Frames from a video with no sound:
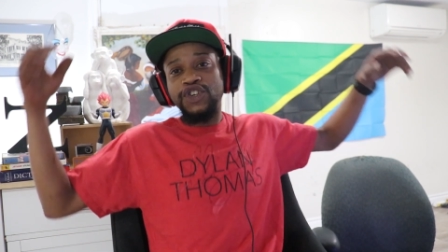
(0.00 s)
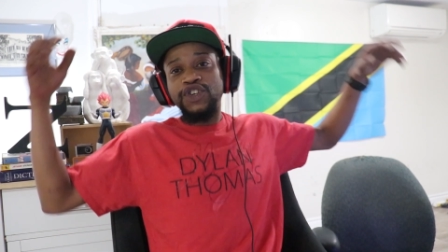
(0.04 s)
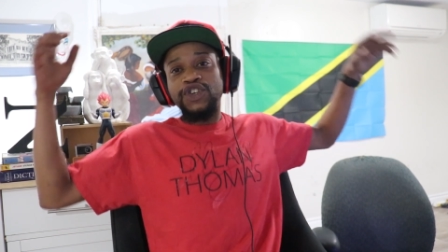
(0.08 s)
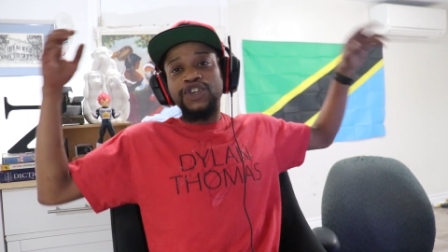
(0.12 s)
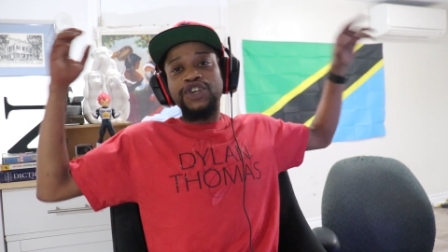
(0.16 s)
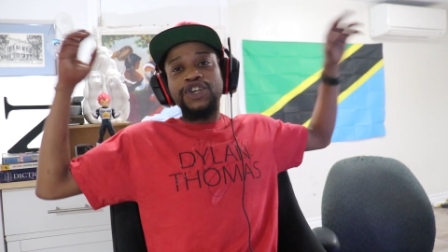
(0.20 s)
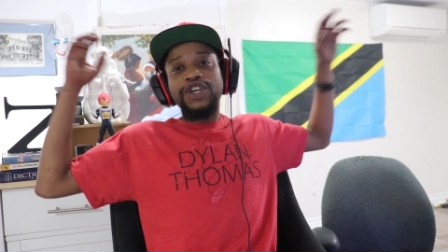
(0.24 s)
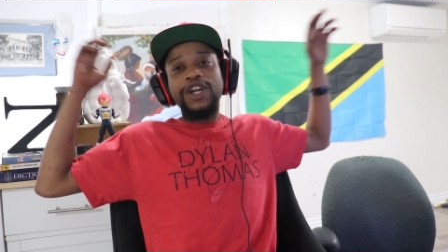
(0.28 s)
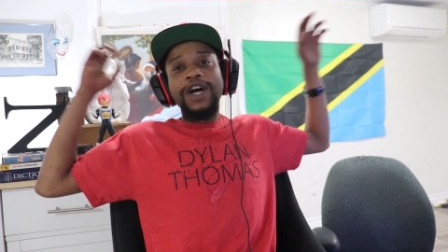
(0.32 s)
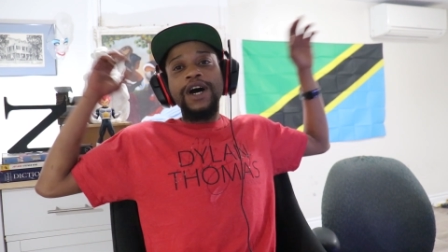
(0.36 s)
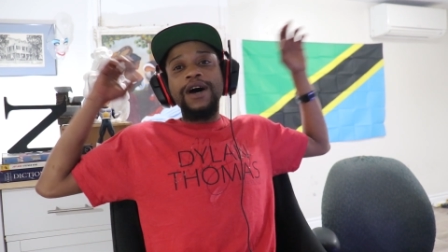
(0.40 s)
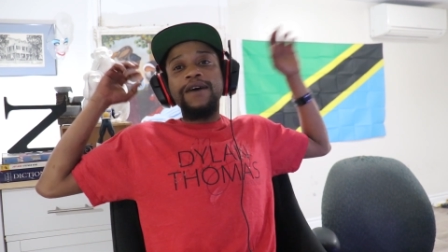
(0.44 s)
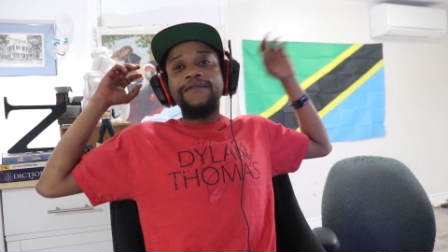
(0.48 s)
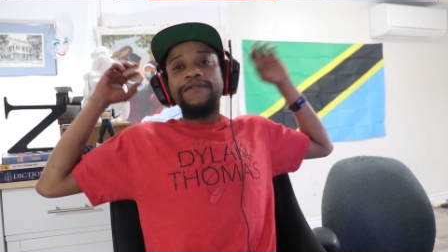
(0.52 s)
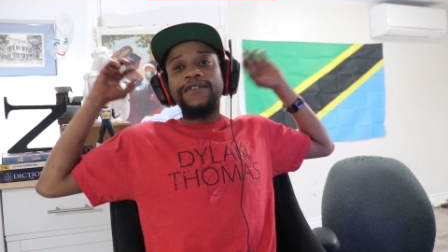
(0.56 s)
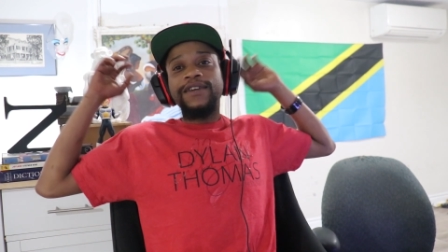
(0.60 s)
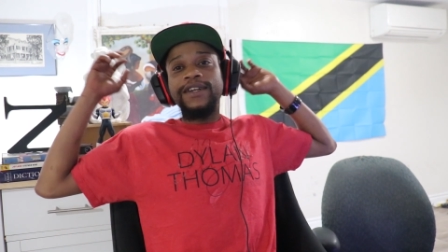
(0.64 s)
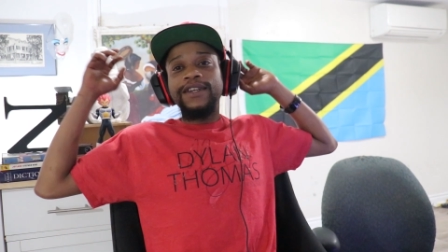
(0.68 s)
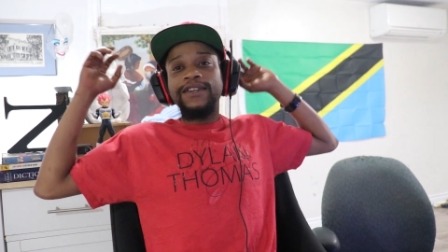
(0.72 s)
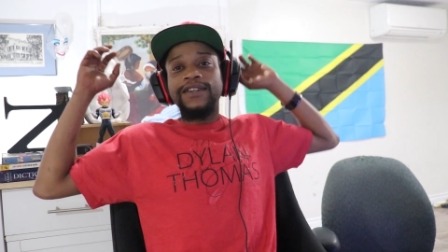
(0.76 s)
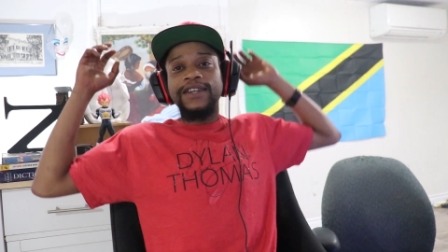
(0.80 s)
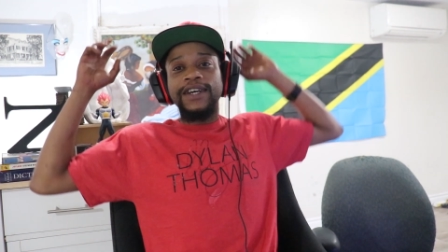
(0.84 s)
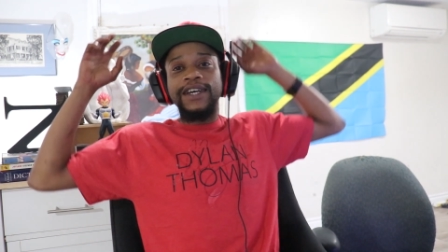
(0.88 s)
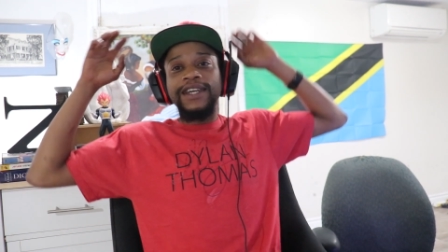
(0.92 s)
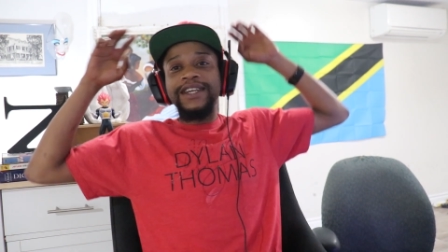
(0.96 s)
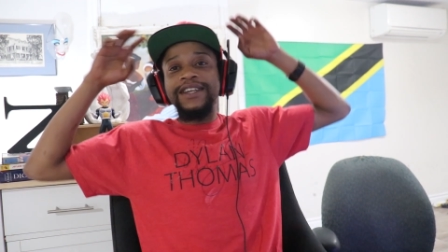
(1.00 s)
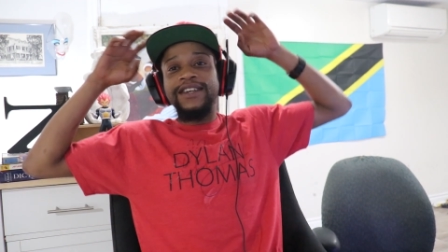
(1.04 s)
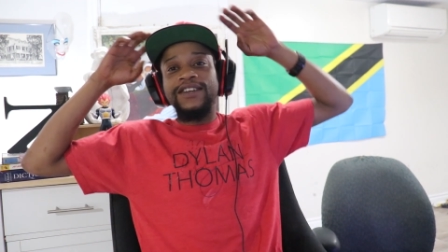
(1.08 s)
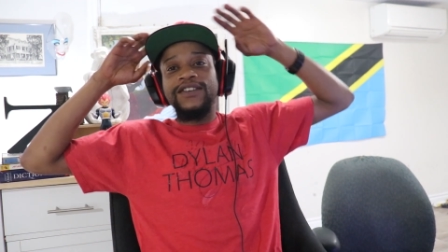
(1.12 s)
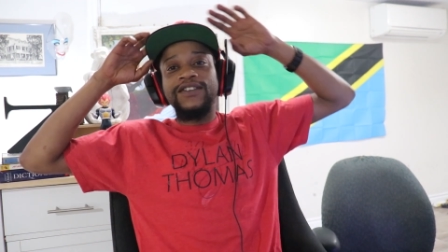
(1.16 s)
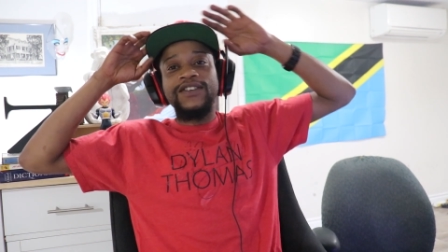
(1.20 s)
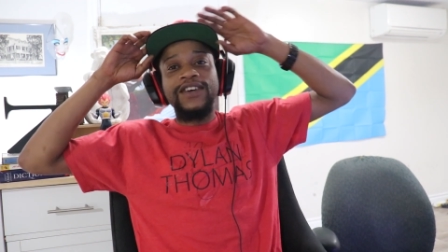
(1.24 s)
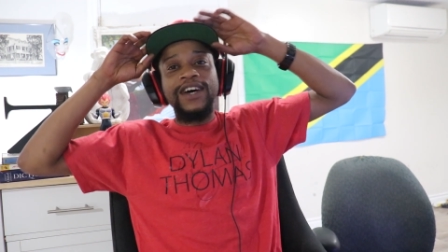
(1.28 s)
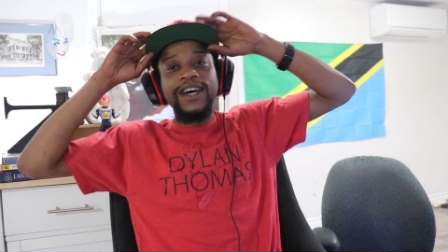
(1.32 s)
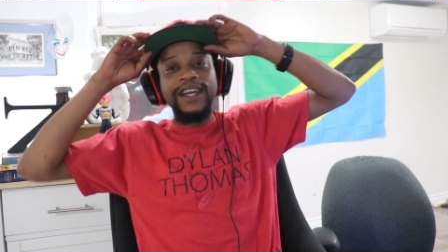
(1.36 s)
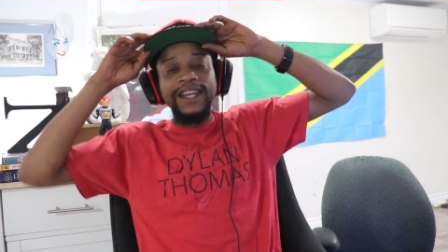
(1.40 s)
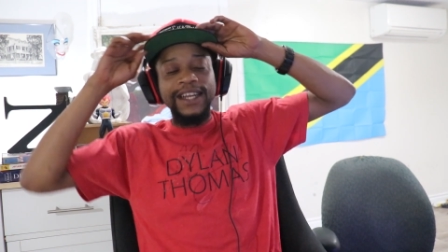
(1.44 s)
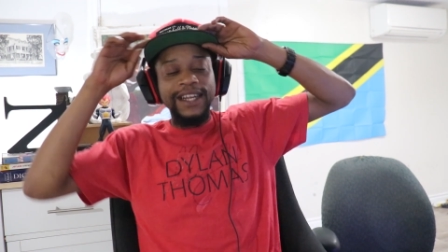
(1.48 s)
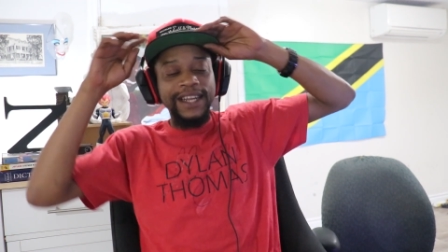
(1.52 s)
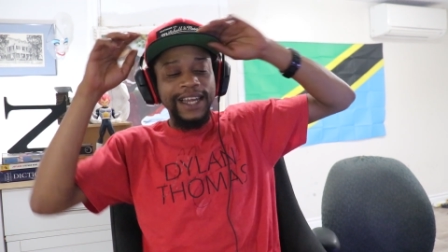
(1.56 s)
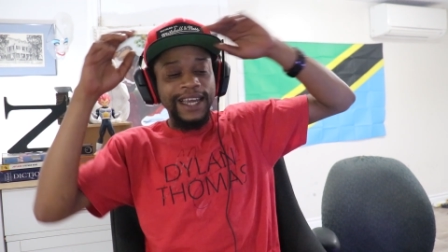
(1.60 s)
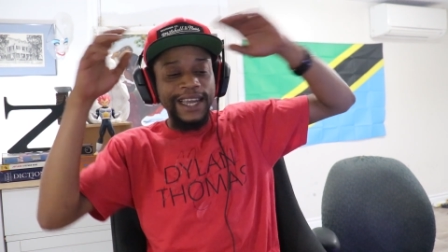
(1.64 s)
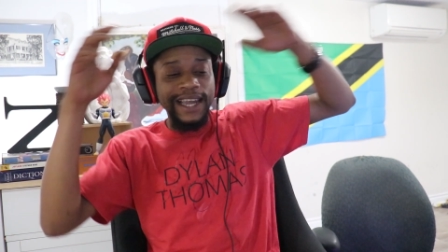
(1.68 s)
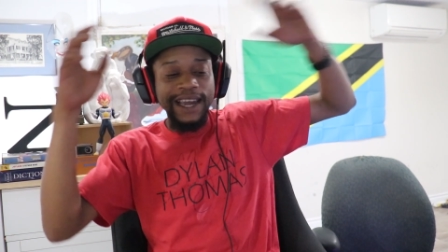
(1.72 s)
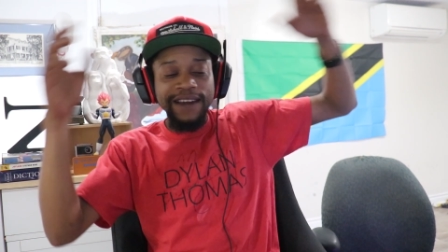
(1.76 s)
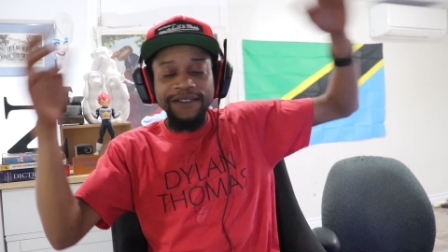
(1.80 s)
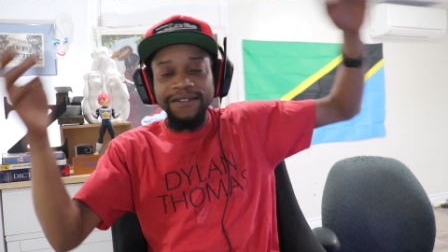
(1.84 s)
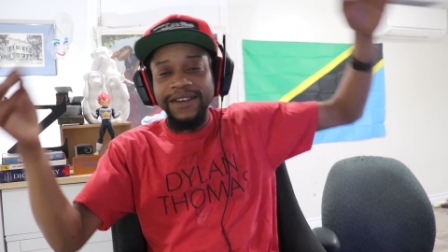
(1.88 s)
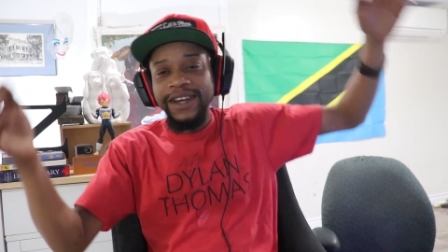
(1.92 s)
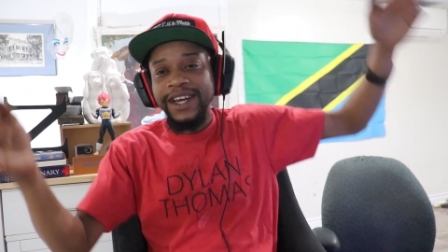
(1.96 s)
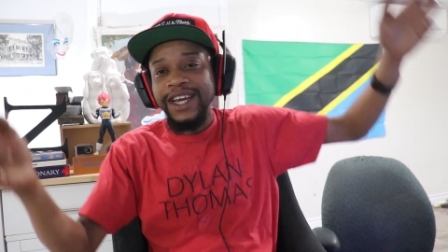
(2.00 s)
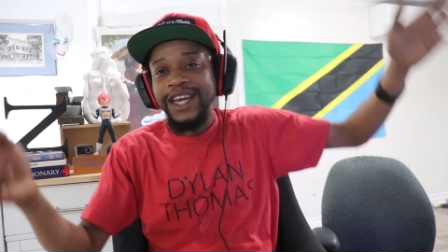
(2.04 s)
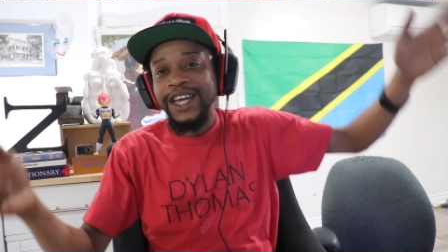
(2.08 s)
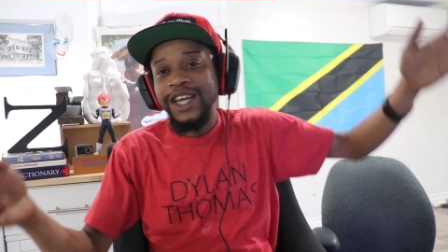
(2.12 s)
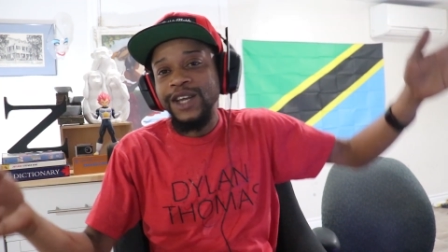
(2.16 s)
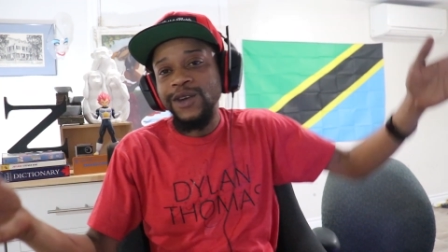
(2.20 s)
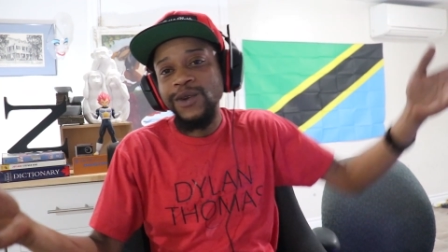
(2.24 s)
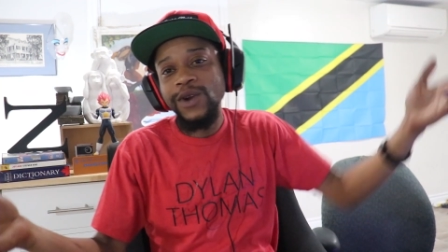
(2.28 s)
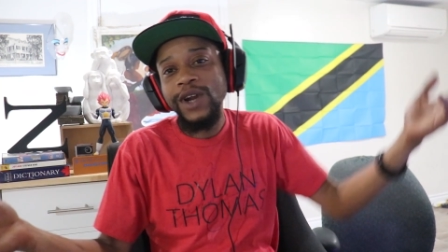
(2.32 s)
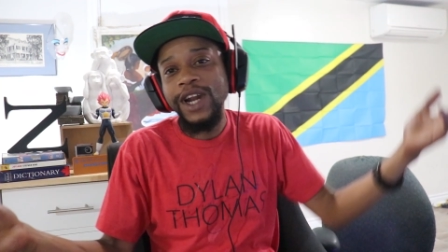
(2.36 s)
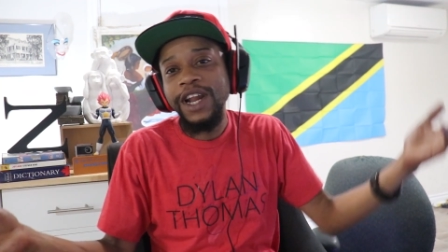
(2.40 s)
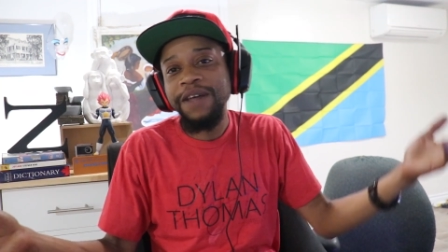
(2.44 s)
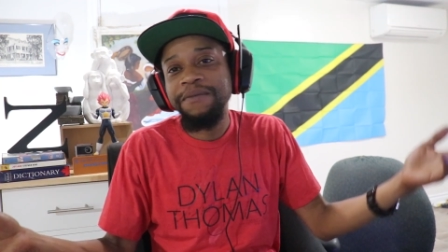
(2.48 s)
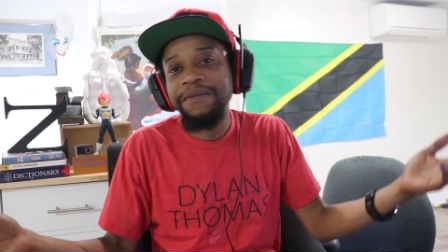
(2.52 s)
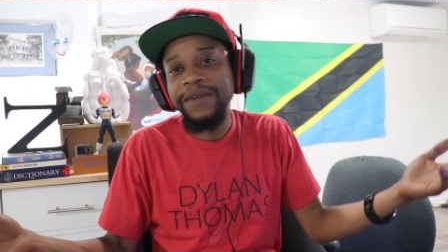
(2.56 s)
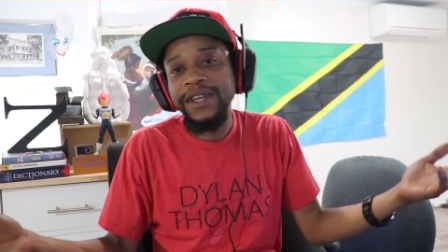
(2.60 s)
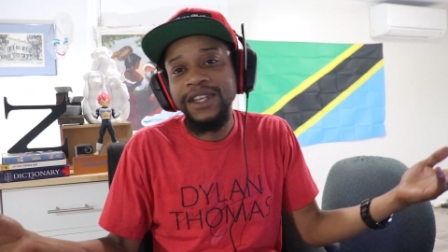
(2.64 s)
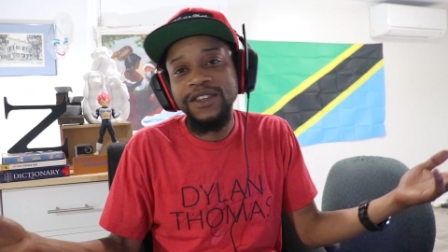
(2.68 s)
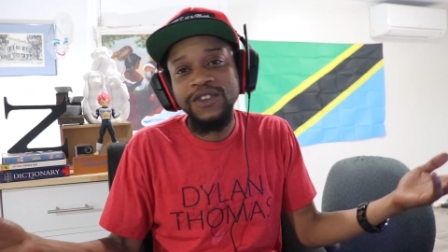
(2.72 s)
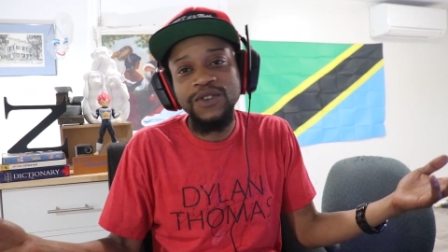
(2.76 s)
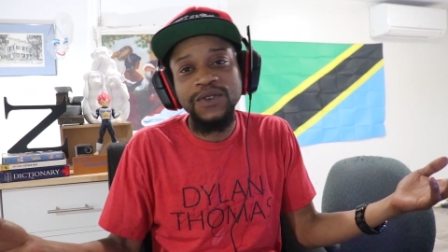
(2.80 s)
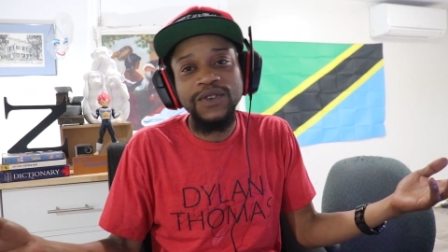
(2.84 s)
shirt off and his undies on, and like, you know what I mean?